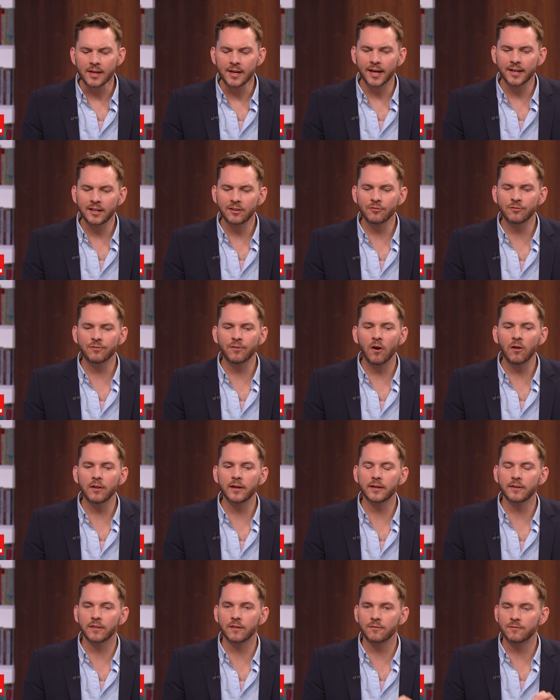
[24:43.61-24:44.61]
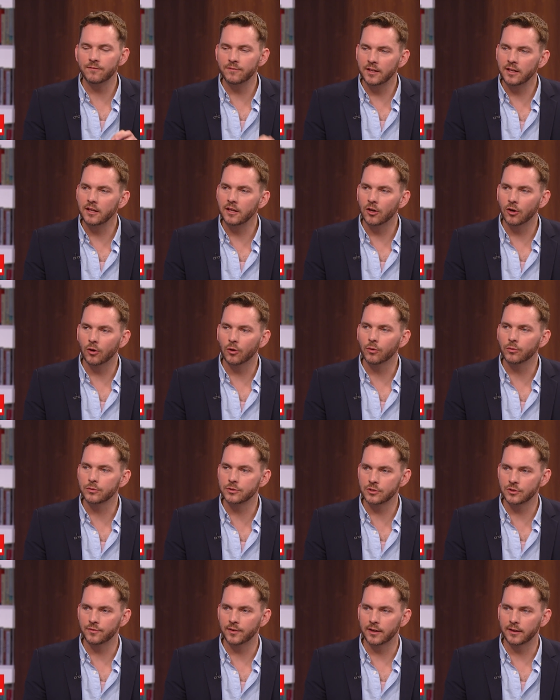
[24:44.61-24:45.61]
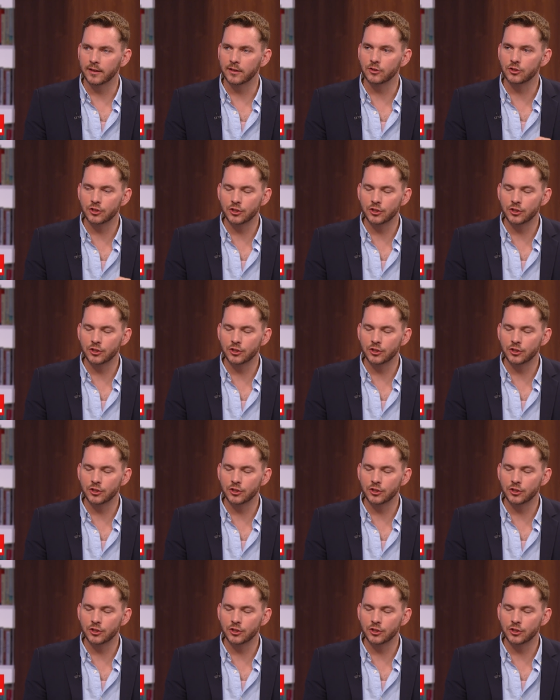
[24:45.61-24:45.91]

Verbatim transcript: And in Follett, the video surveillance